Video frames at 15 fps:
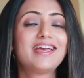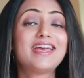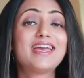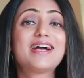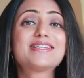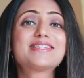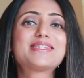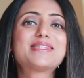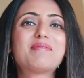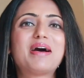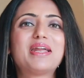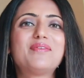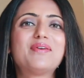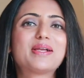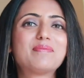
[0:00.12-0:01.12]
Hey guys, it's
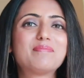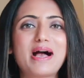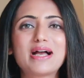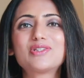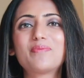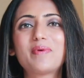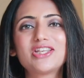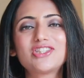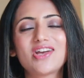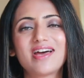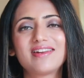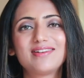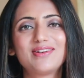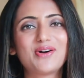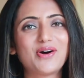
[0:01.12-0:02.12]
Himani. Welcome back to my
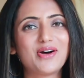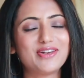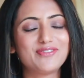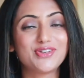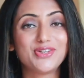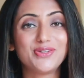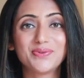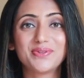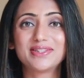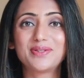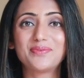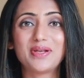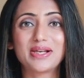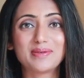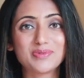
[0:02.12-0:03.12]
channel, or if you're new here,
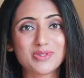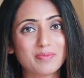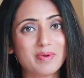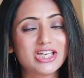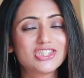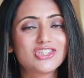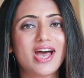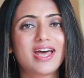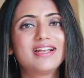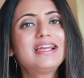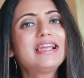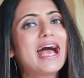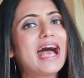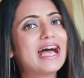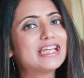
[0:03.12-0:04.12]
then welcome to my
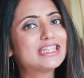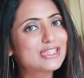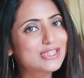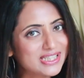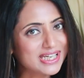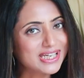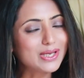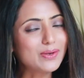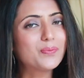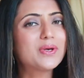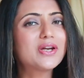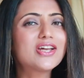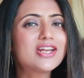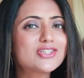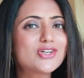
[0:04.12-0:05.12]
channel. And today
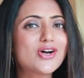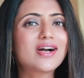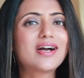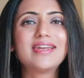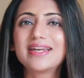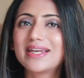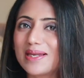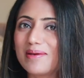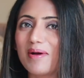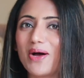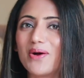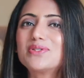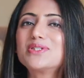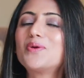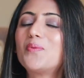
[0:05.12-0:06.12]
we're gonna talk a little
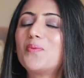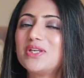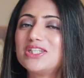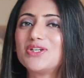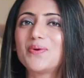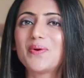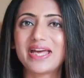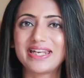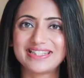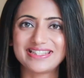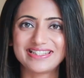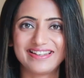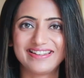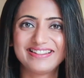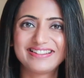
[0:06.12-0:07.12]
about video
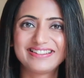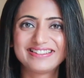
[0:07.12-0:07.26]
editing.